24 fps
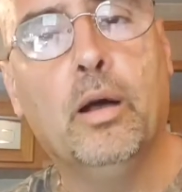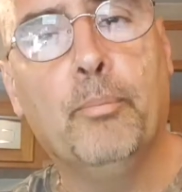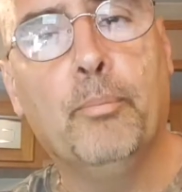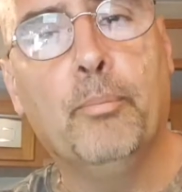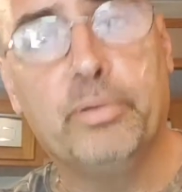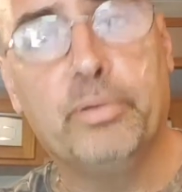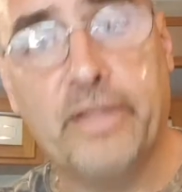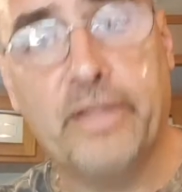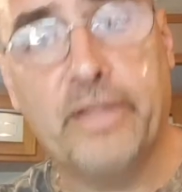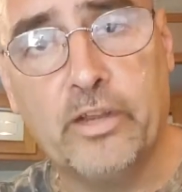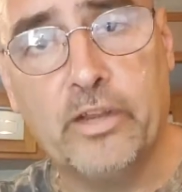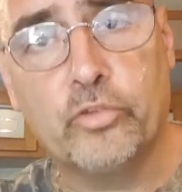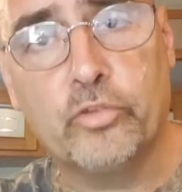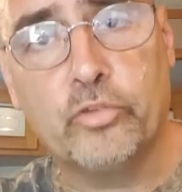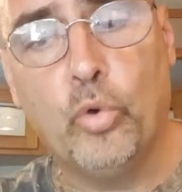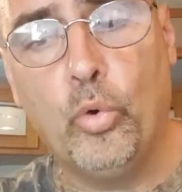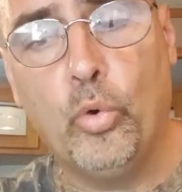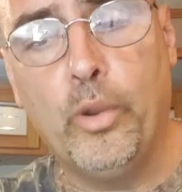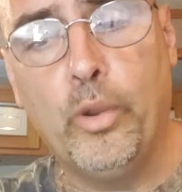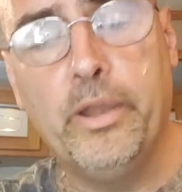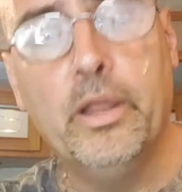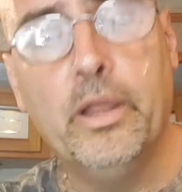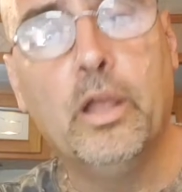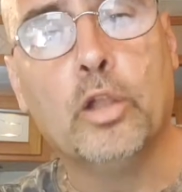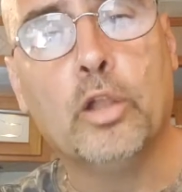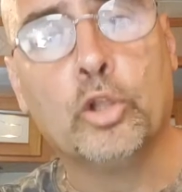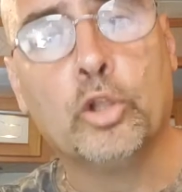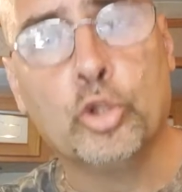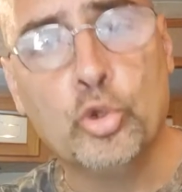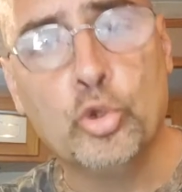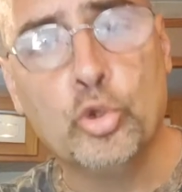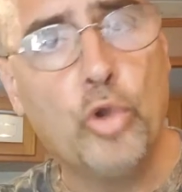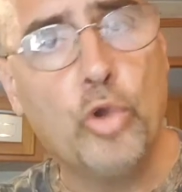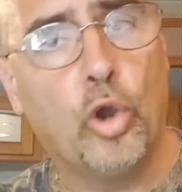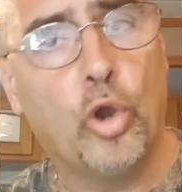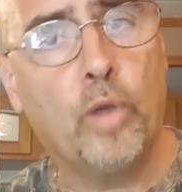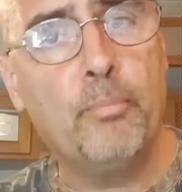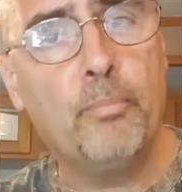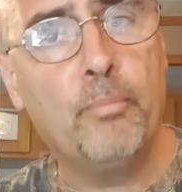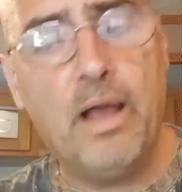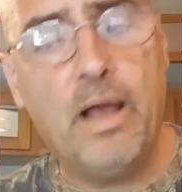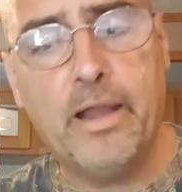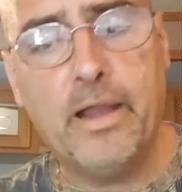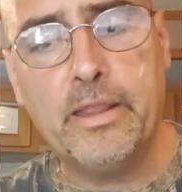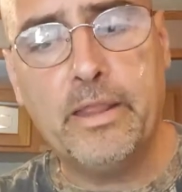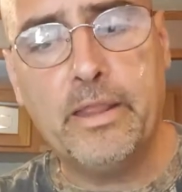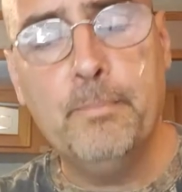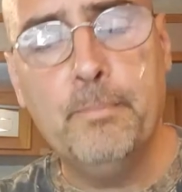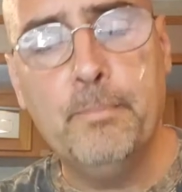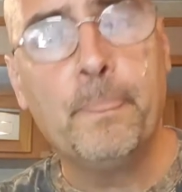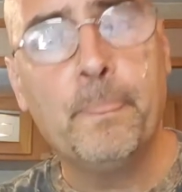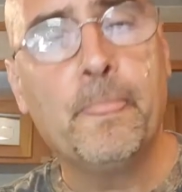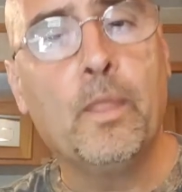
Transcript: planetoid, lunar body,